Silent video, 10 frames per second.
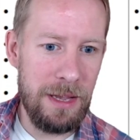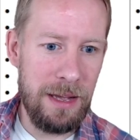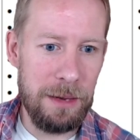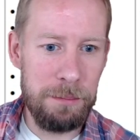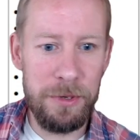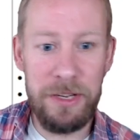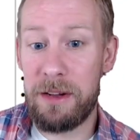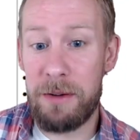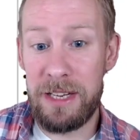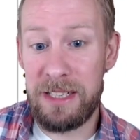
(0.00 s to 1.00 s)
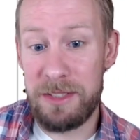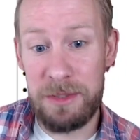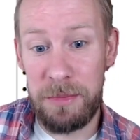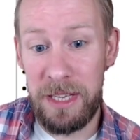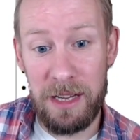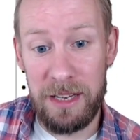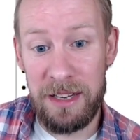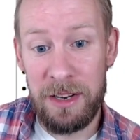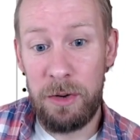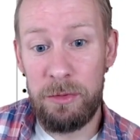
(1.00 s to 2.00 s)
But, you know, I could do something like
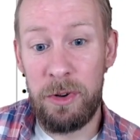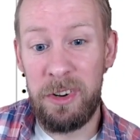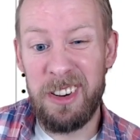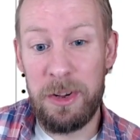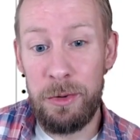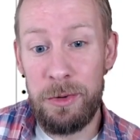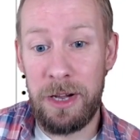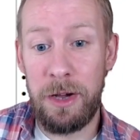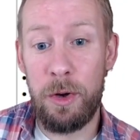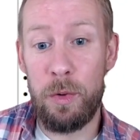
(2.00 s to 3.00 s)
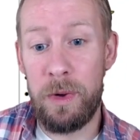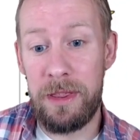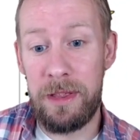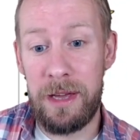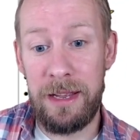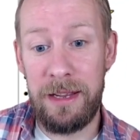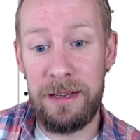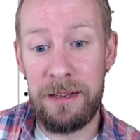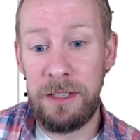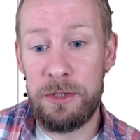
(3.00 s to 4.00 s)
run an Uko with a
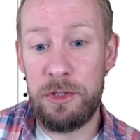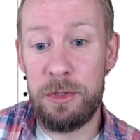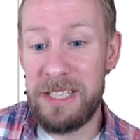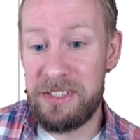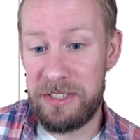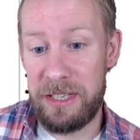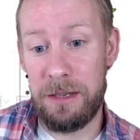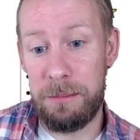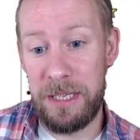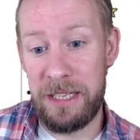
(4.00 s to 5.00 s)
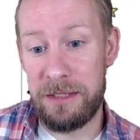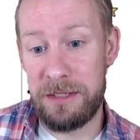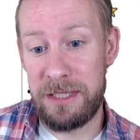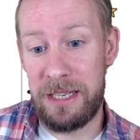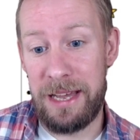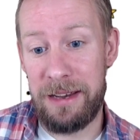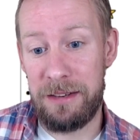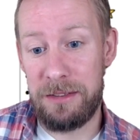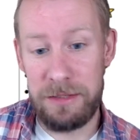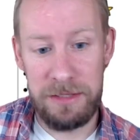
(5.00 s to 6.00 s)
Tunisia because, again,
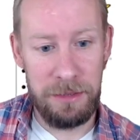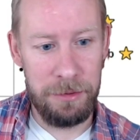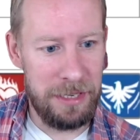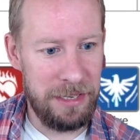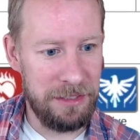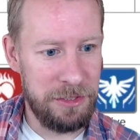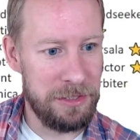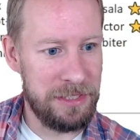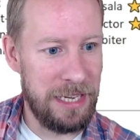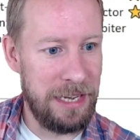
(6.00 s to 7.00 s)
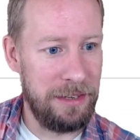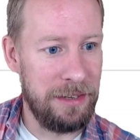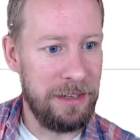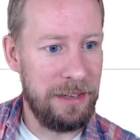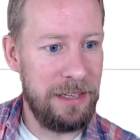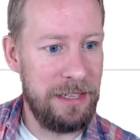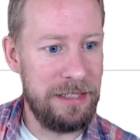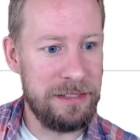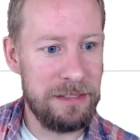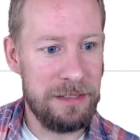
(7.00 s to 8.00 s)
so, and I should say,
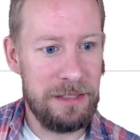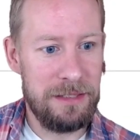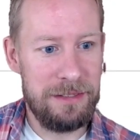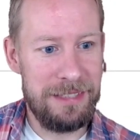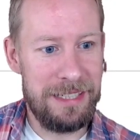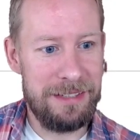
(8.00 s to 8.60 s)
these, yeah,